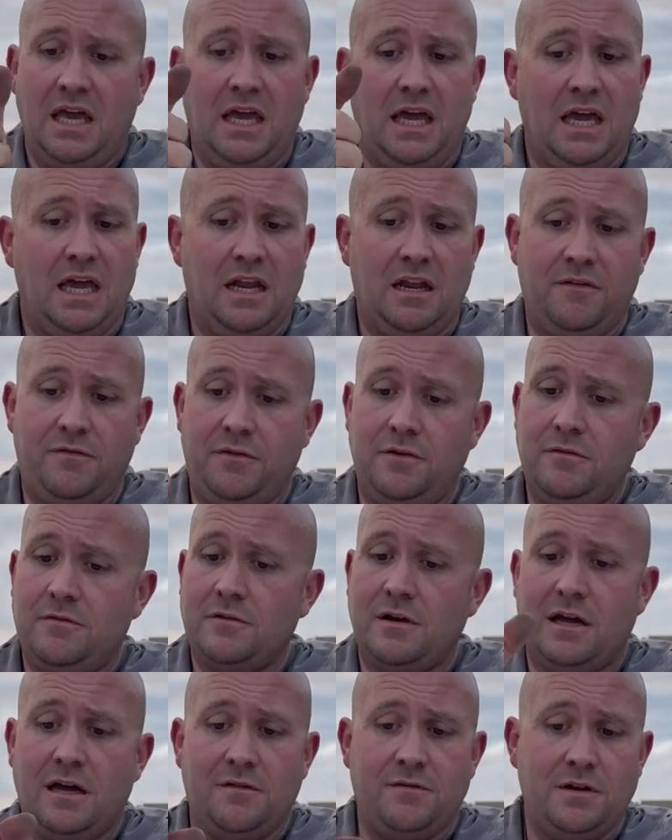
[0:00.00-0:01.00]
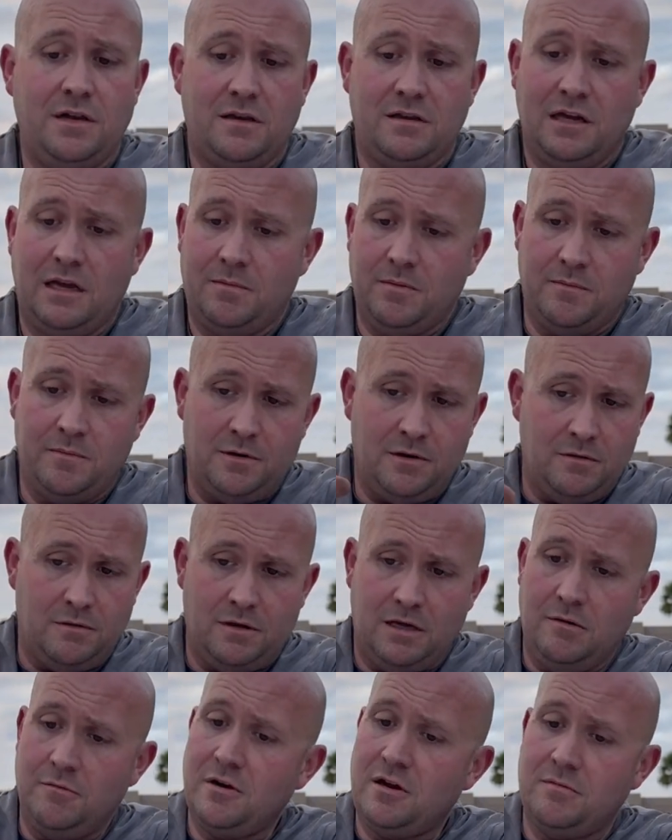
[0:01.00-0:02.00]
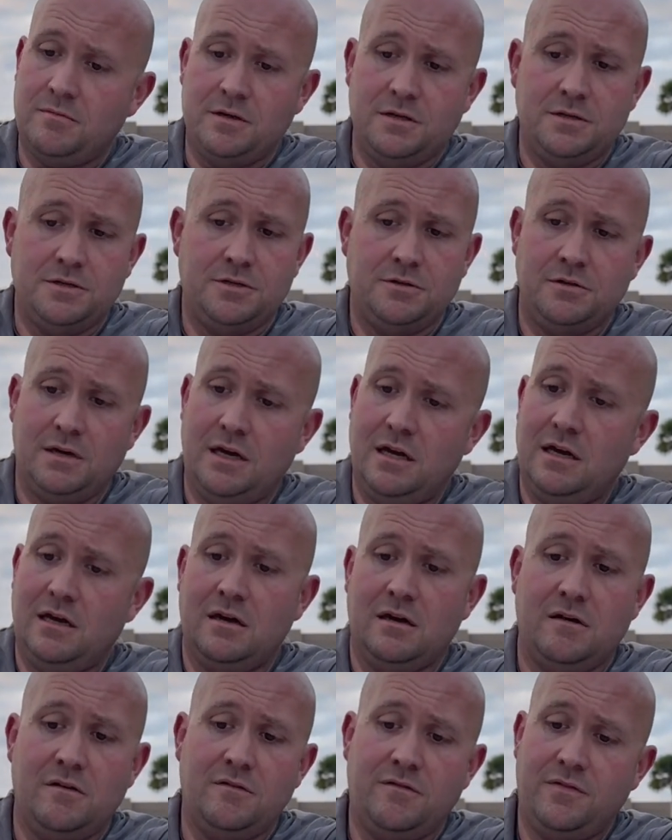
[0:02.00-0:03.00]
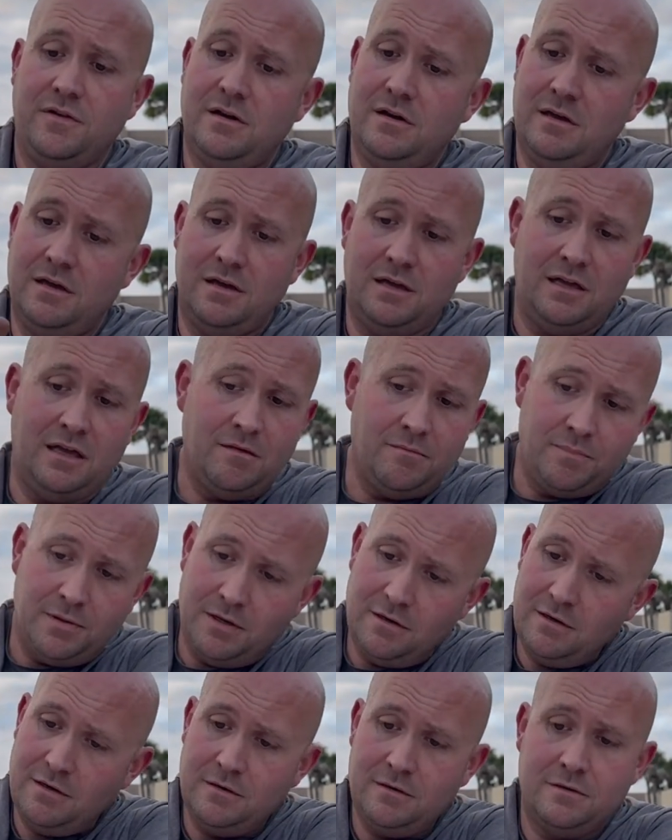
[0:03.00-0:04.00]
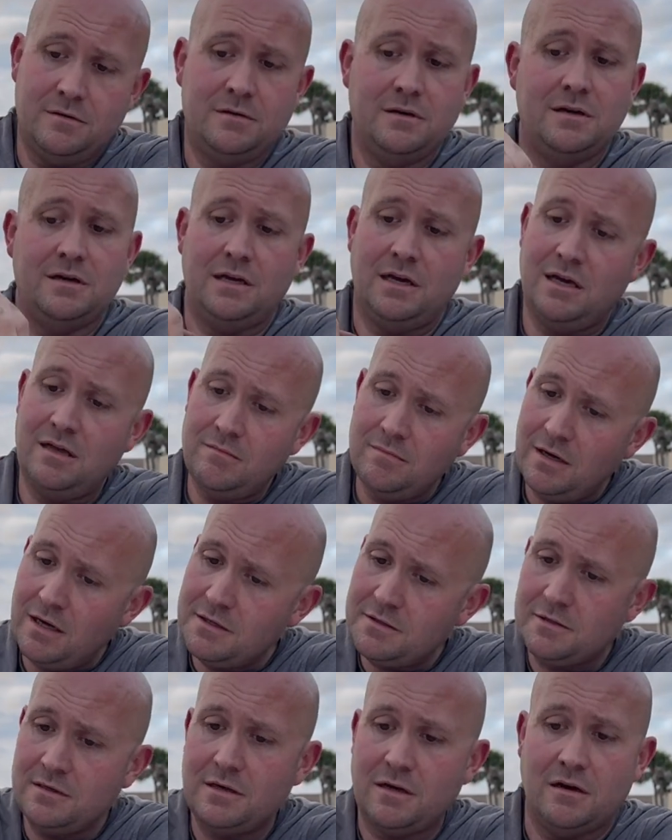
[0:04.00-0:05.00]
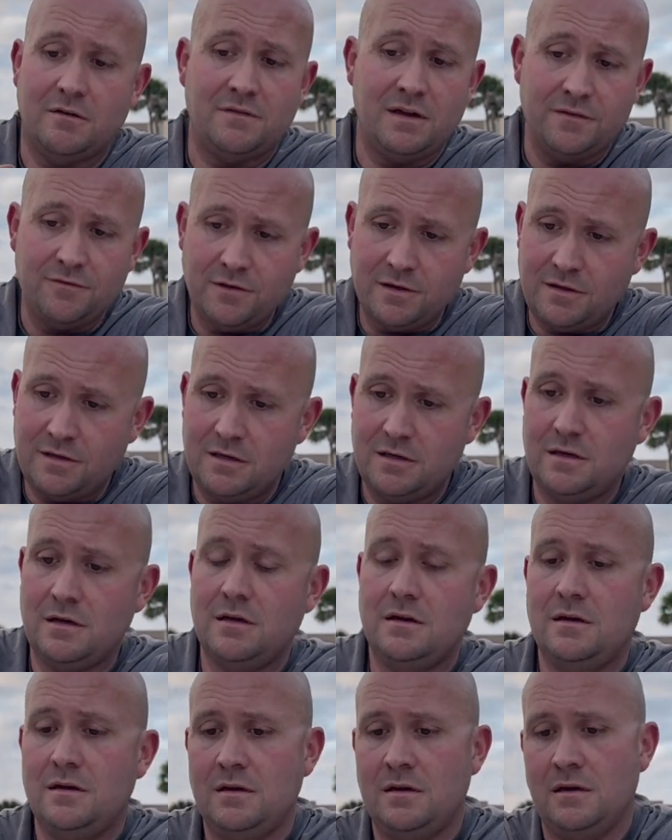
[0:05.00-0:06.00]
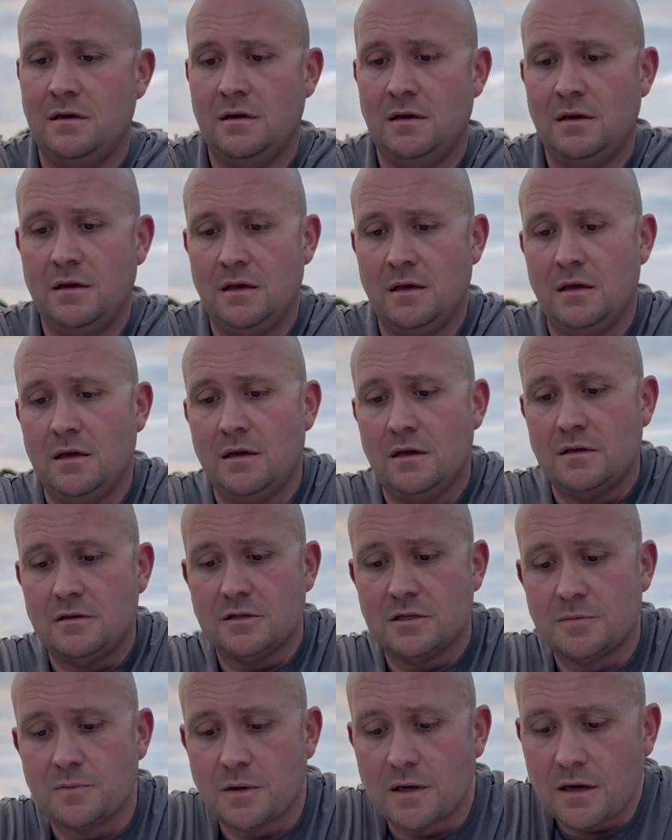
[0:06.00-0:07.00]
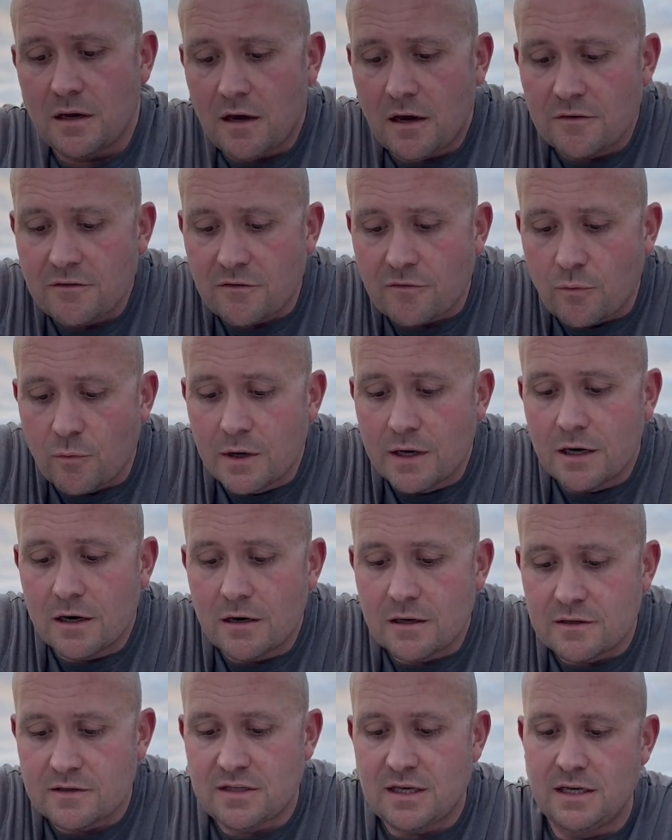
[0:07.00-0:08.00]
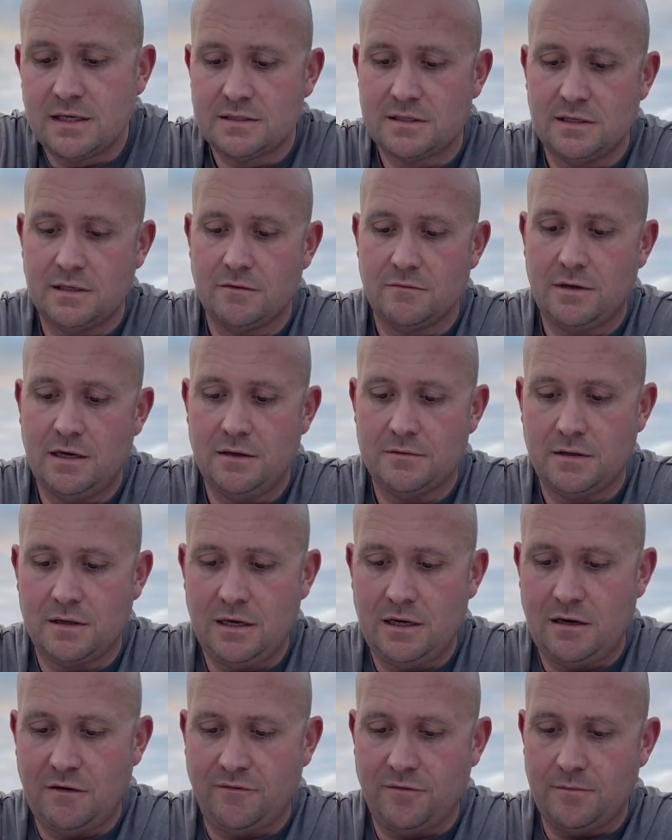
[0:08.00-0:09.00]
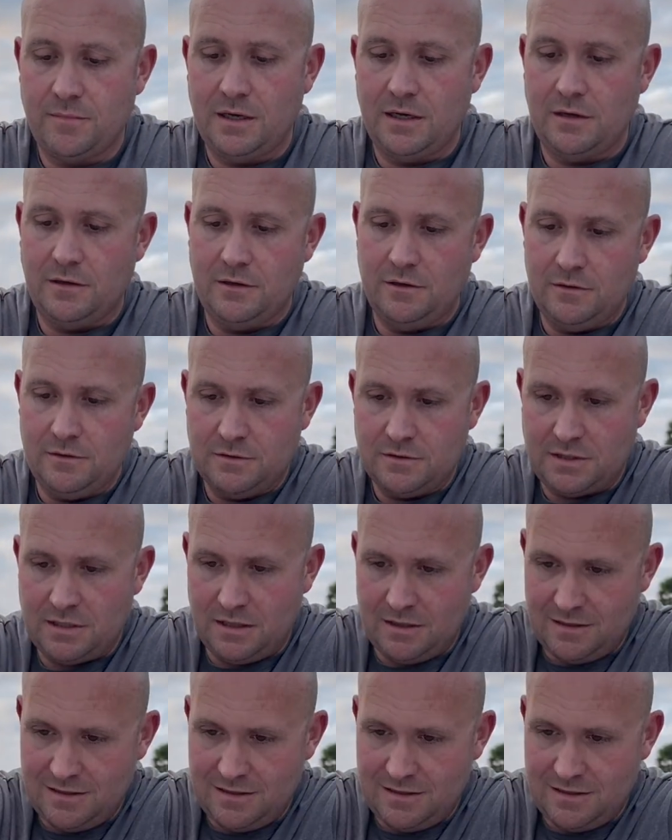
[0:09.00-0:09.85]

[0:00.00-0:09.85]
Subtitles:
and if you drive any type of boat, I recommend you have imperial and metric of everything, just because it's weird as things get rounded out from being used.